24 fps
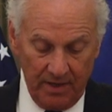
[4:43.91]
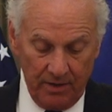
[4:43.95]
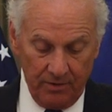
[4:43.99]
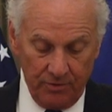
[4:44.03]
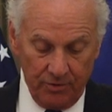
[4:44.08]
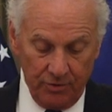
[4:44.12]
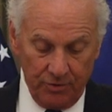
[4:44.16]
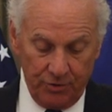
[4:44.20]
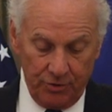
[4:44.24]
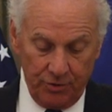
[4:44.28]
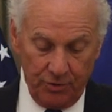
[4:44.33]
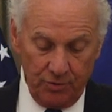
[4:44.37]

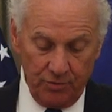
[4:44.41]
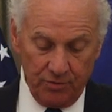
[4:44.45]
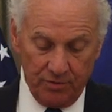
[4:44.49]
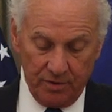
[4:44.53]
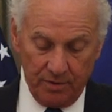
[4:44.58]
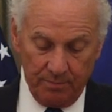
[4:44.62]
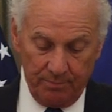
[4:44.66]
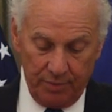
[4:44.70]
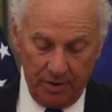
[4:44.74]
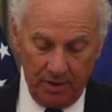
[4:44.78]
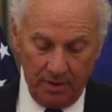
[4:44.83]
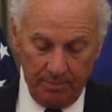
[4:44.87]
to choose the
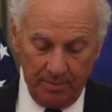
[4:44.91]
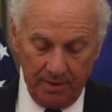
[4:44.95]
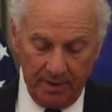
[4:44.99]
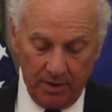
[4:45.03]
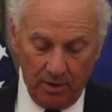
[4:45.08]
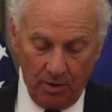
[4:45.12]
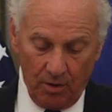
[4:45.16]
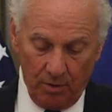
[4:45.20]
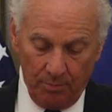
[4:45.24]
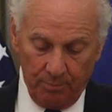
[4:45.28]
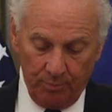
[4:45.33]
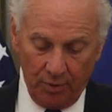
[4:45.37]
public
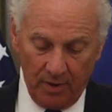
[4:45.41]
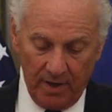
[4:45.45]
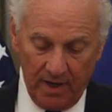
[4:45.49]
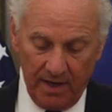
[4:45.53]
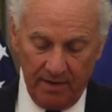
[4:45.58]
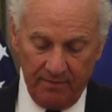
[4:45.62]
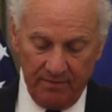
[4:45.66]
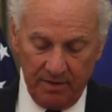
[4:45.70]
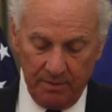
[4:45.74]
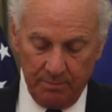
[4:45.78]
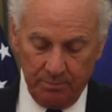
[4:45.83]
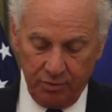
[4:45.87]
or
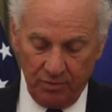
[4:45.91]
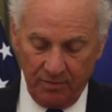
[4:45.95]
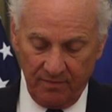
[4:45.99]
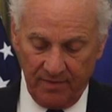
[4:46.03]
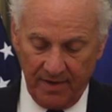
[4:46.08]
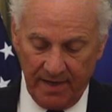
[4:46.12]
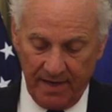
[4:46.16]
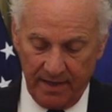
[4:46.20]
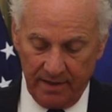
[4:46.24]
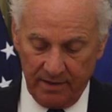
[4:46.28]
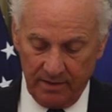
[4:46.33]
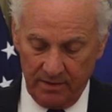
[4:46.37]
private
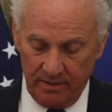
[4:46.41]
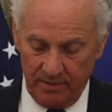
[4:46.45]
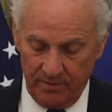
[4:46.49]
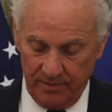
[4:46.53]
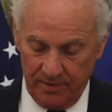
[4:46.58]
provider